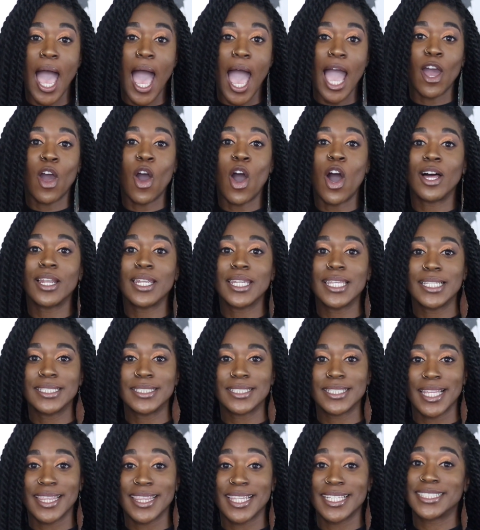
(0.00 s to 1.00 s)
I call
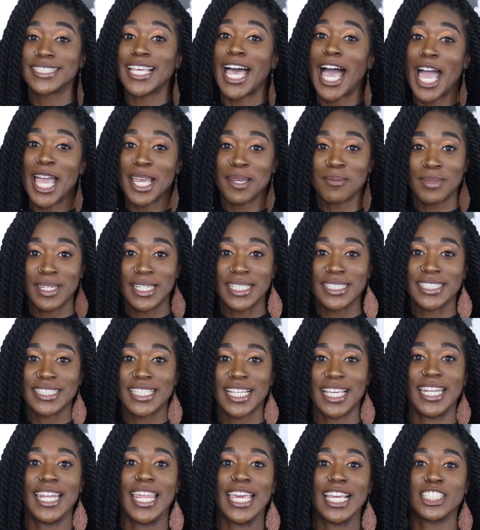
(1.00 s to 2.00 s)
it the Timeless
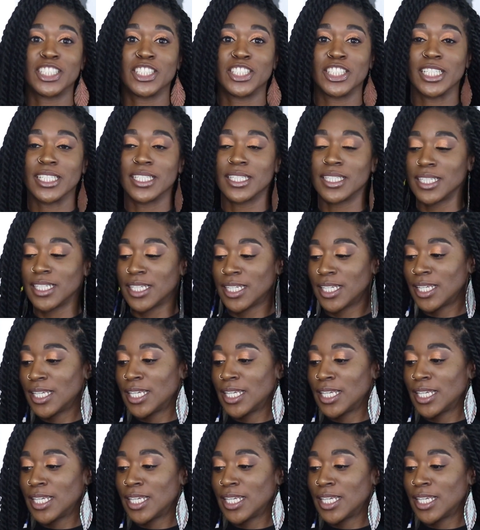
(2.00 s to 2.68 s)
Collection.